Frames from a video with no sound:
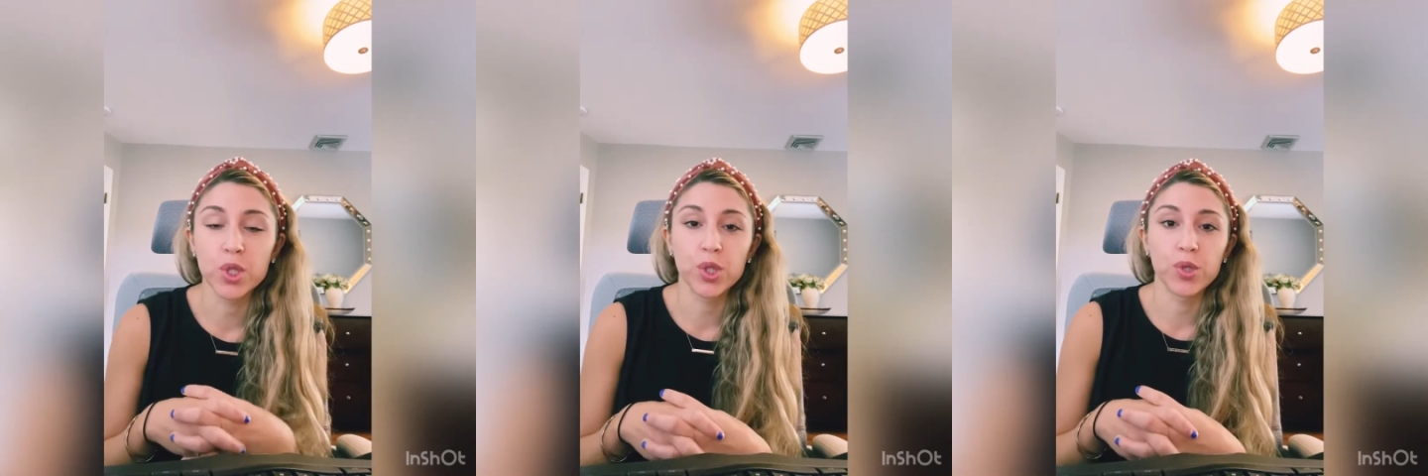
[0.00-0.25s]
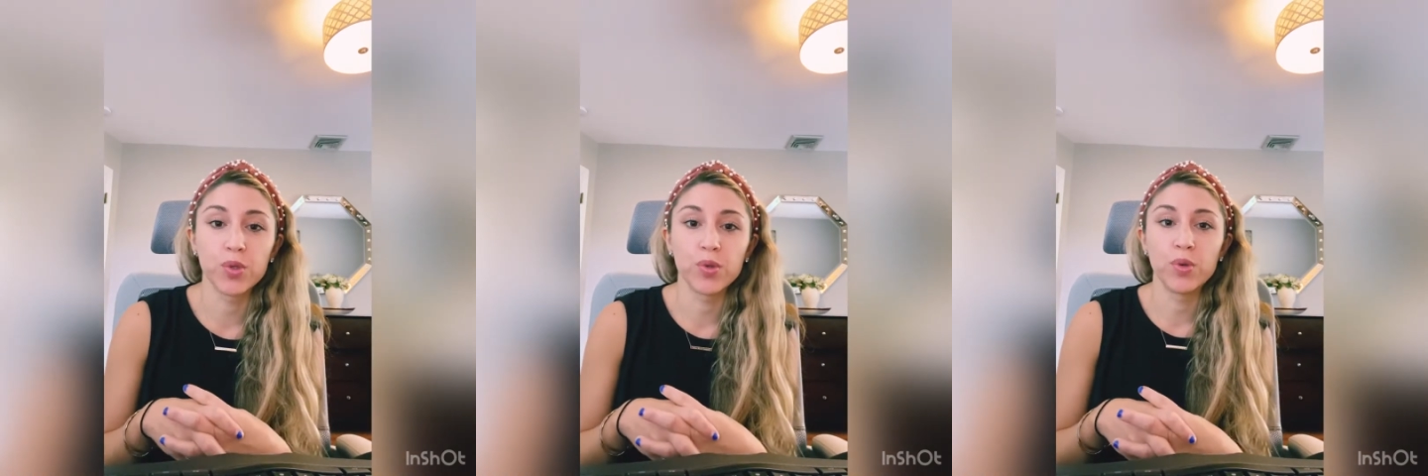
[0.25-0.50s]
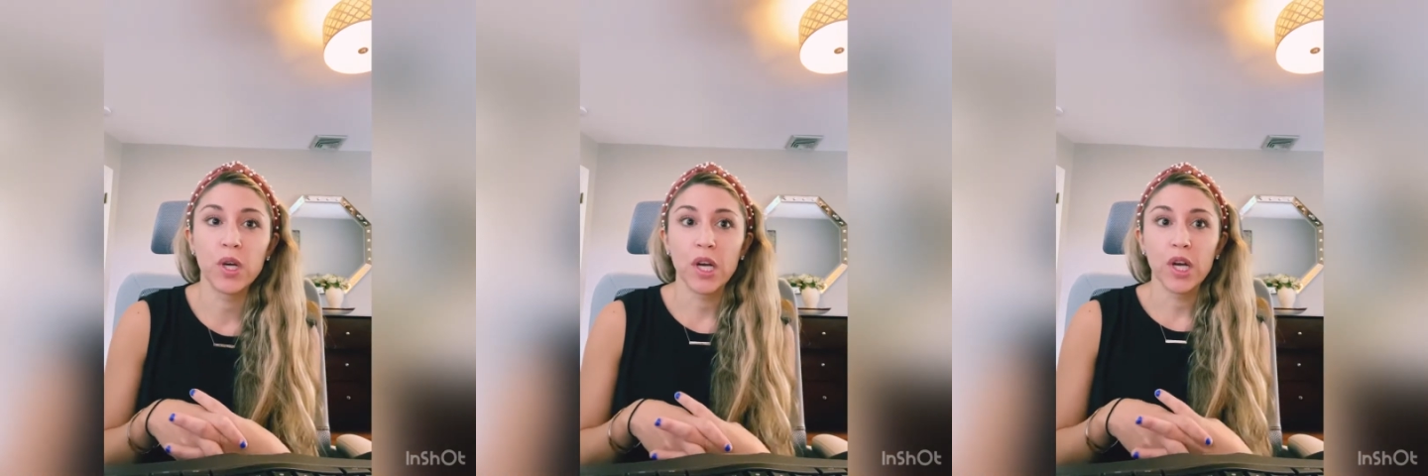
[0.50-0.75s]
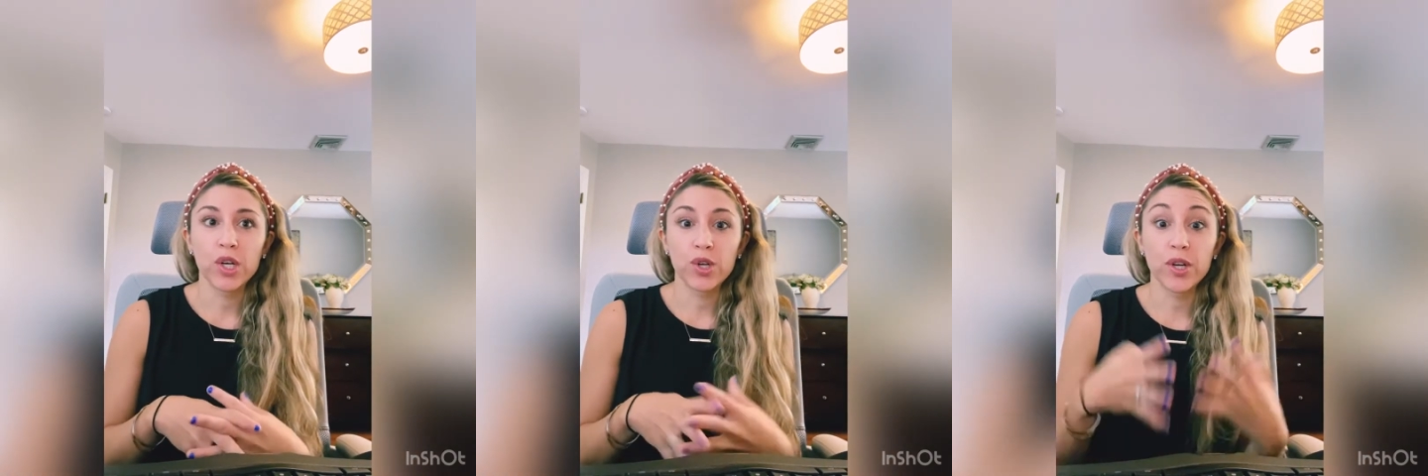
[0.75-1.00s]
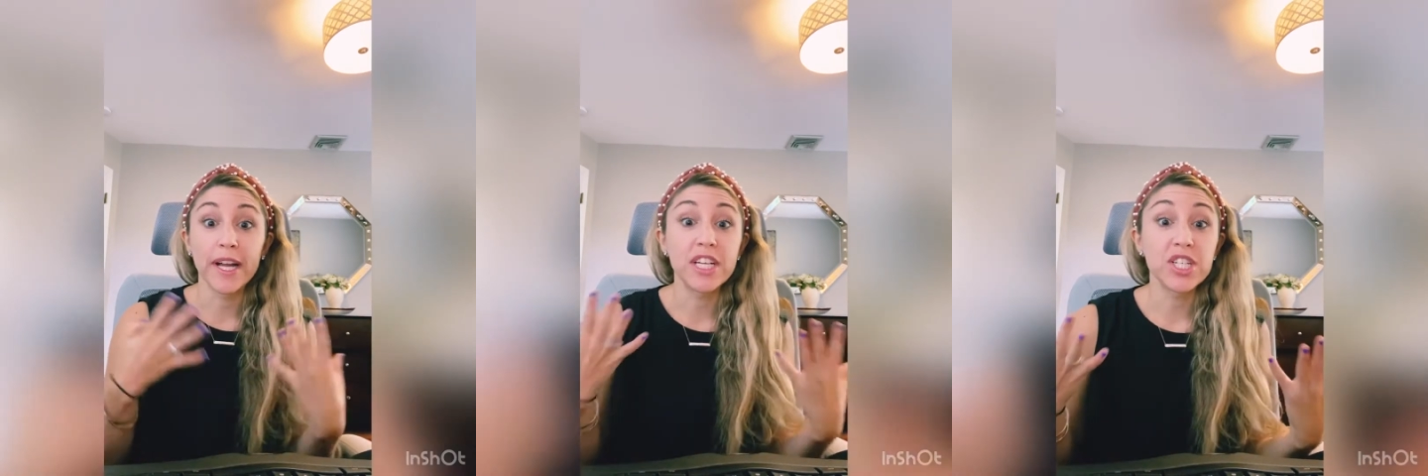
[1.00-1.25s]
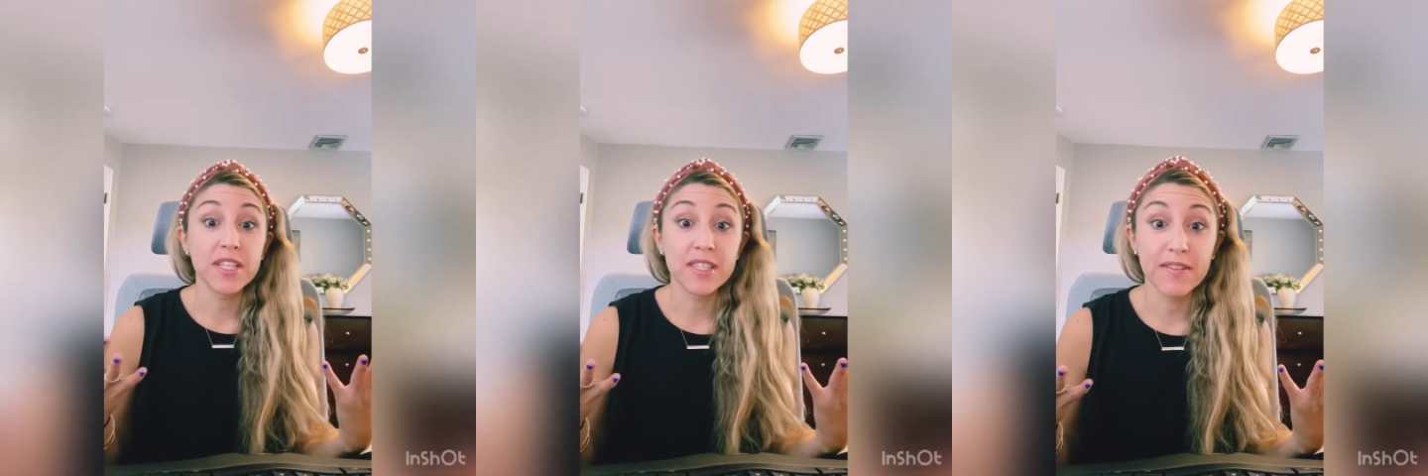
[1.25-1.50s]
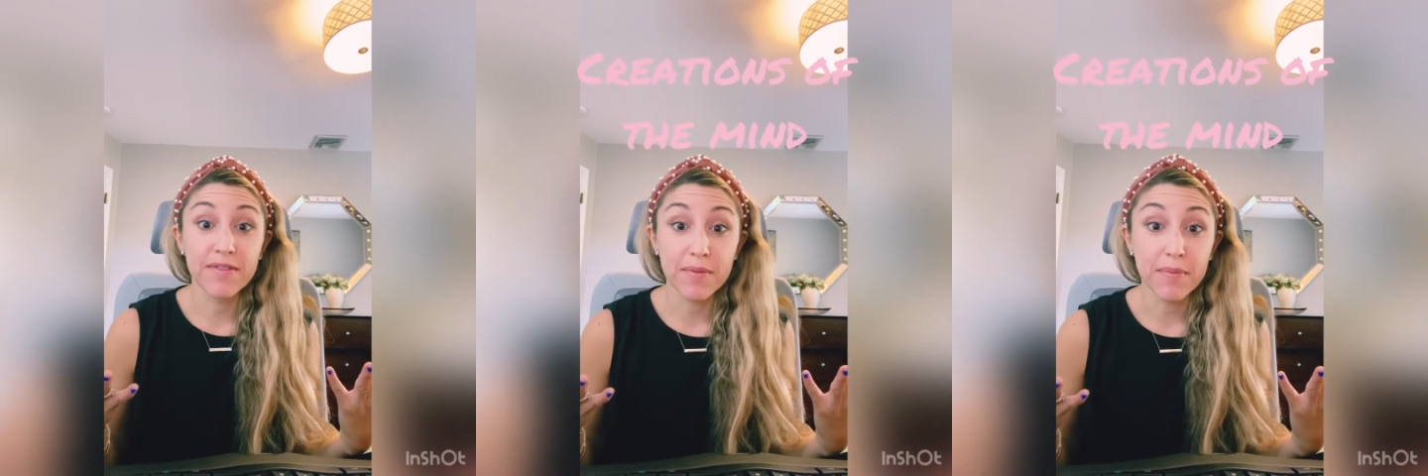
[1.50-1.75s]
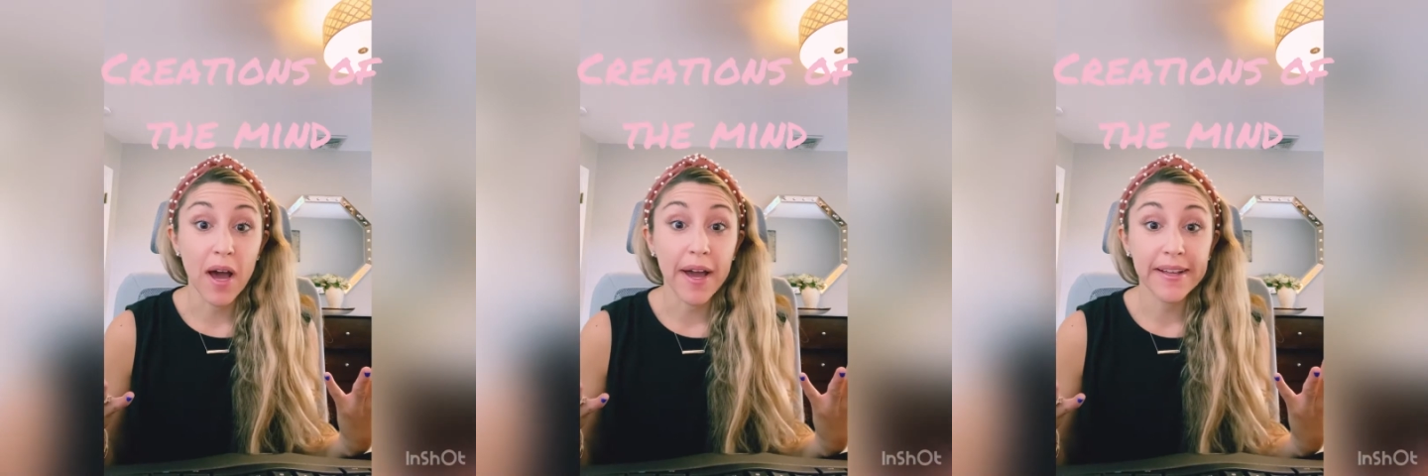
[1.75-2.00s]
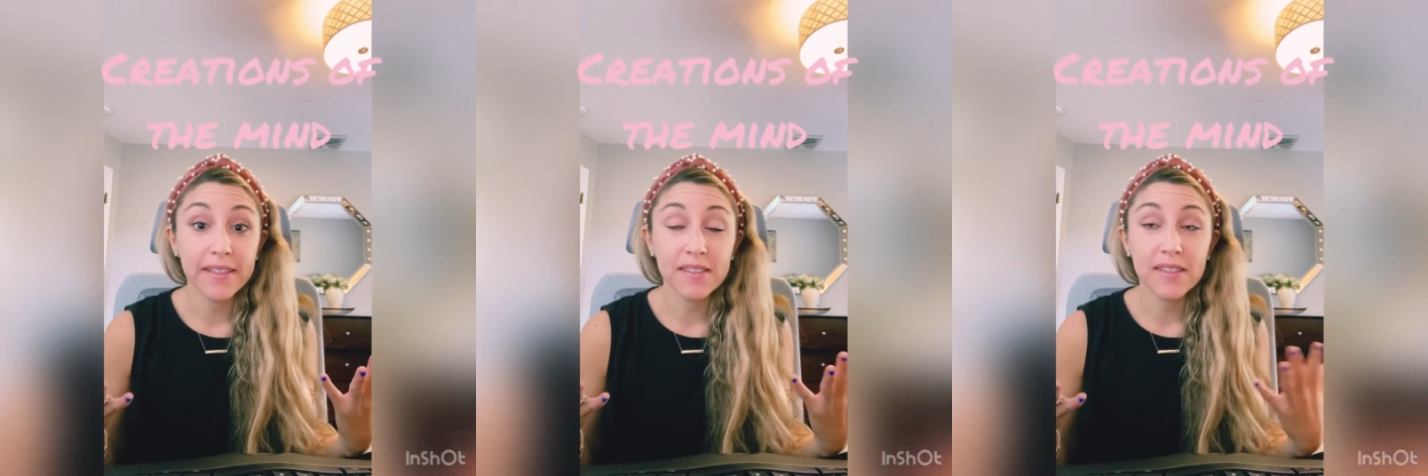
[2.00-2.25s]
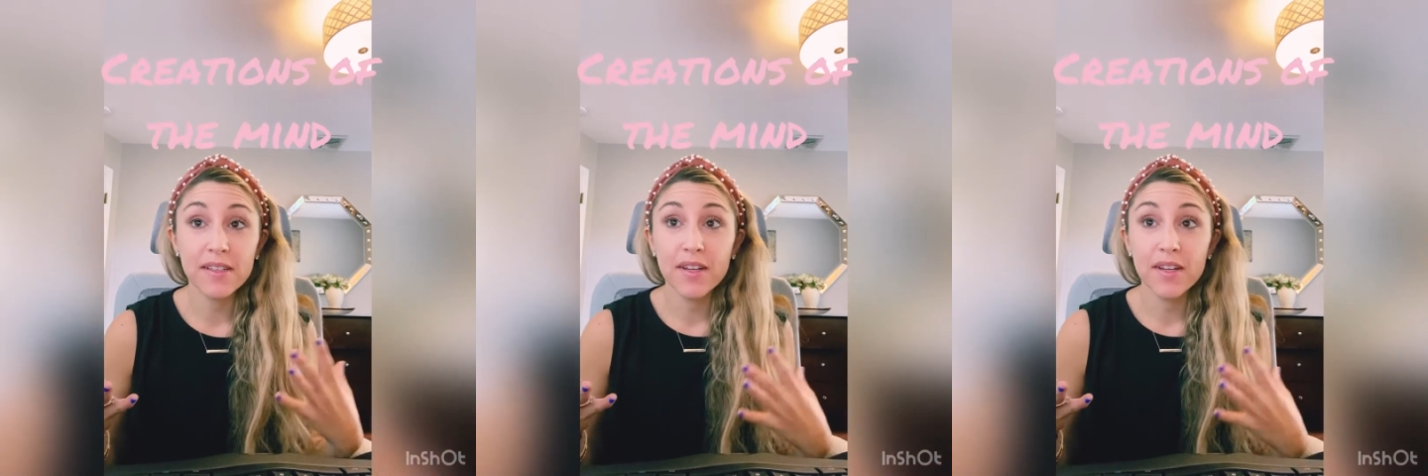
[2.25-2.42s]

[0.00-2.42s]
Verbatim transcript: to creations of the mind.